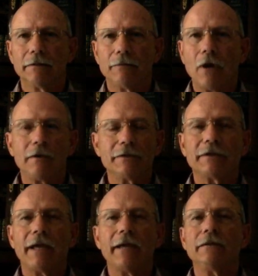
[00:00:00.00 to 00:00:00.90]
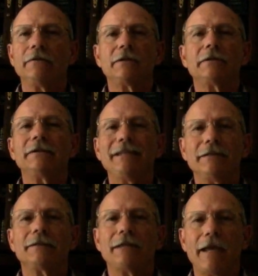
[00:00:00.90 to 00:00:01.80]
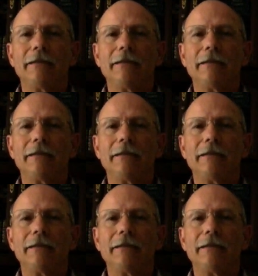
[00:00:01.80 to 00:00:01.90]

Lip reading: Paul is saying you just need to stay